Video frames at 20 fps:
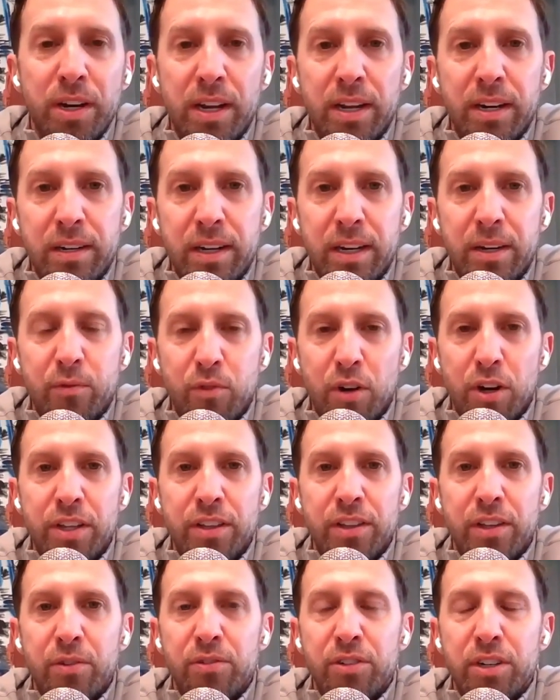and and and
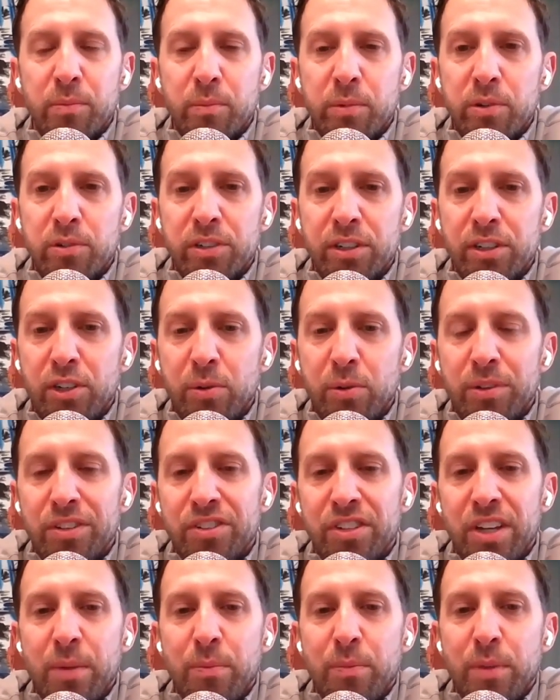running those numbers and doing the
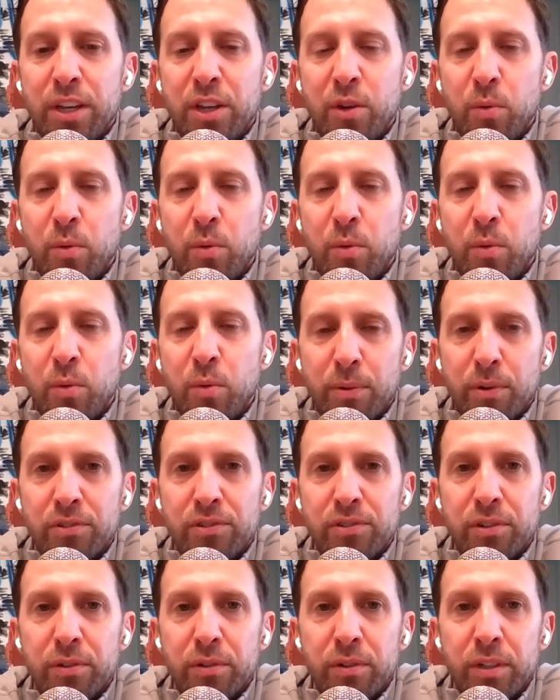same thing you would on a
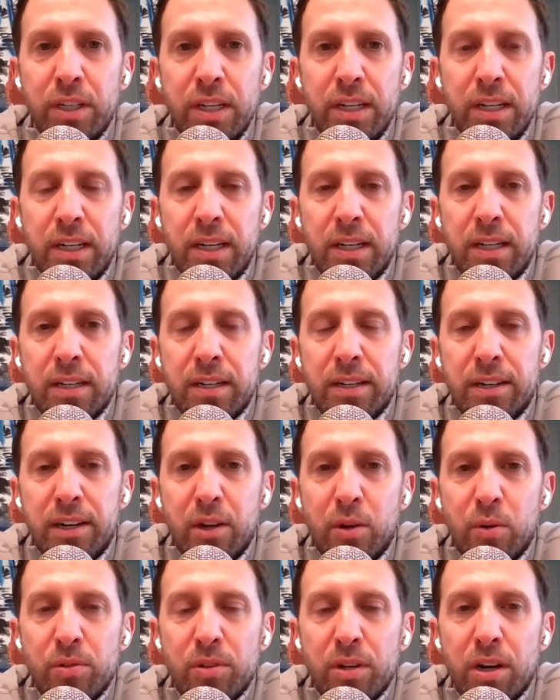personal
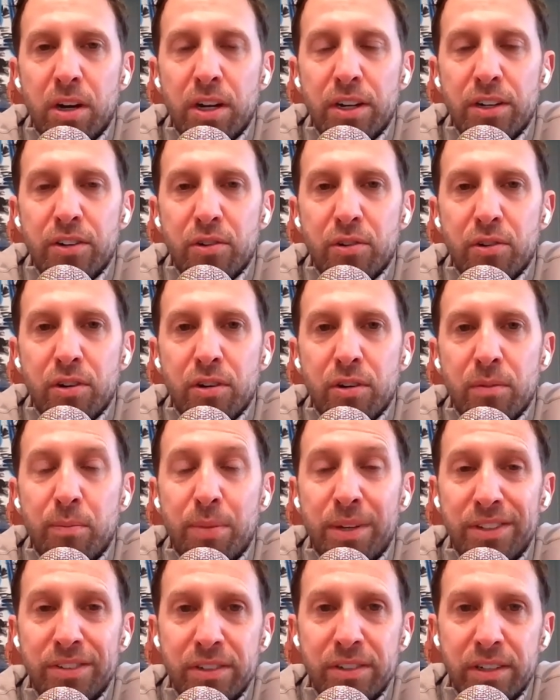note on your
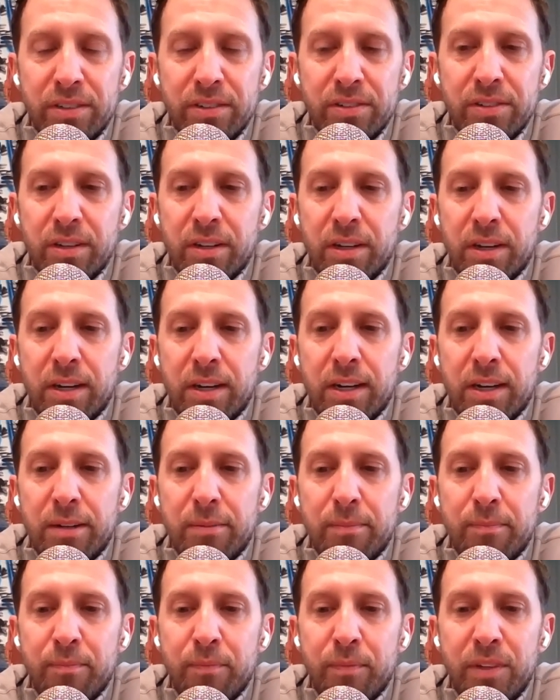business.
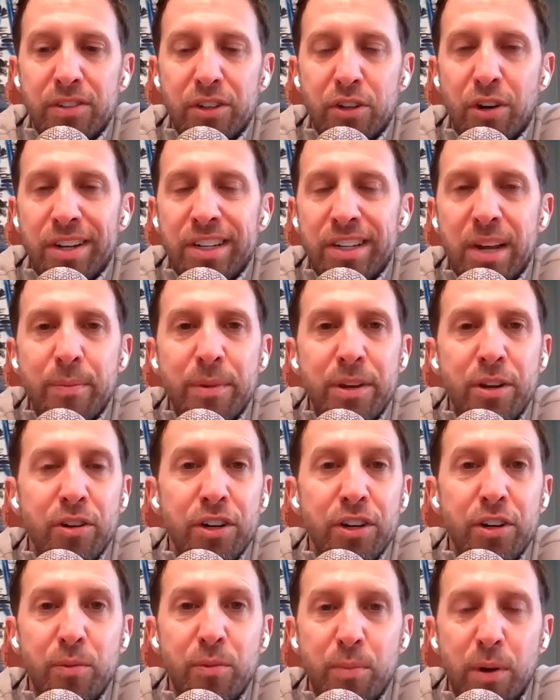Um, it's a great time of year
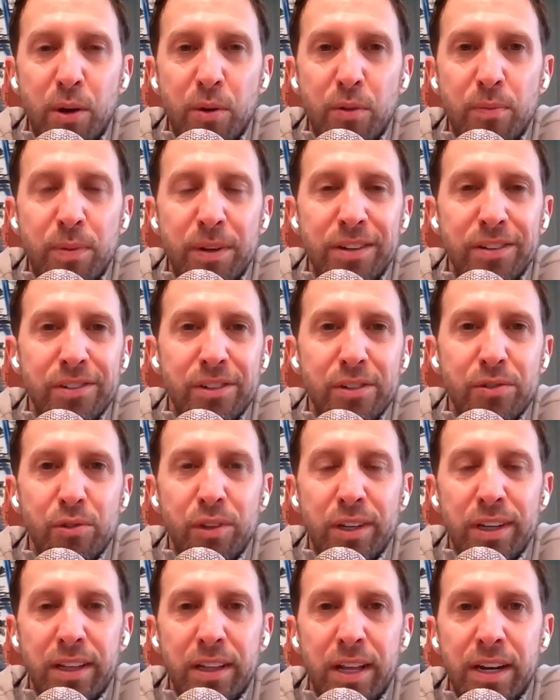to do both because it's
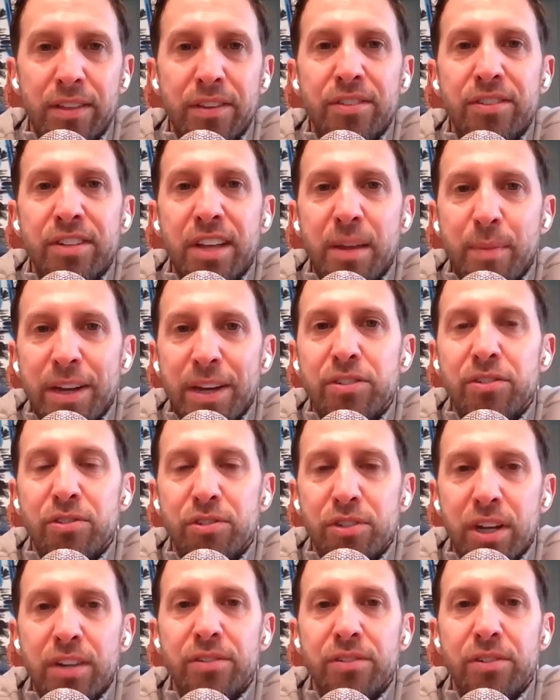really a lot of the same
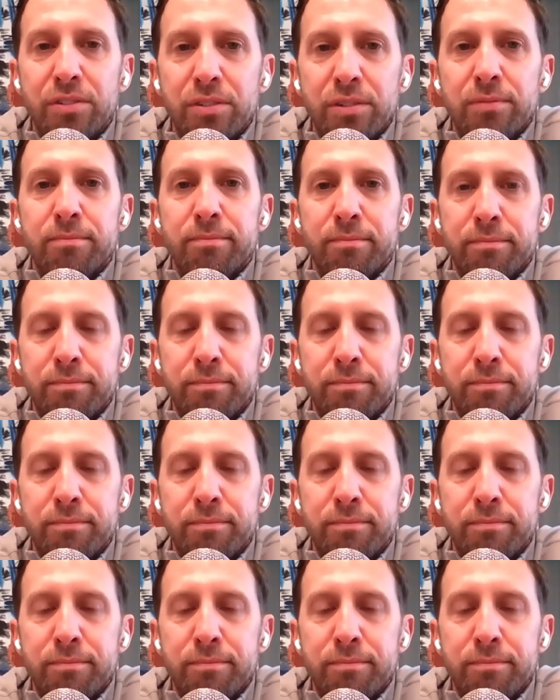exercises.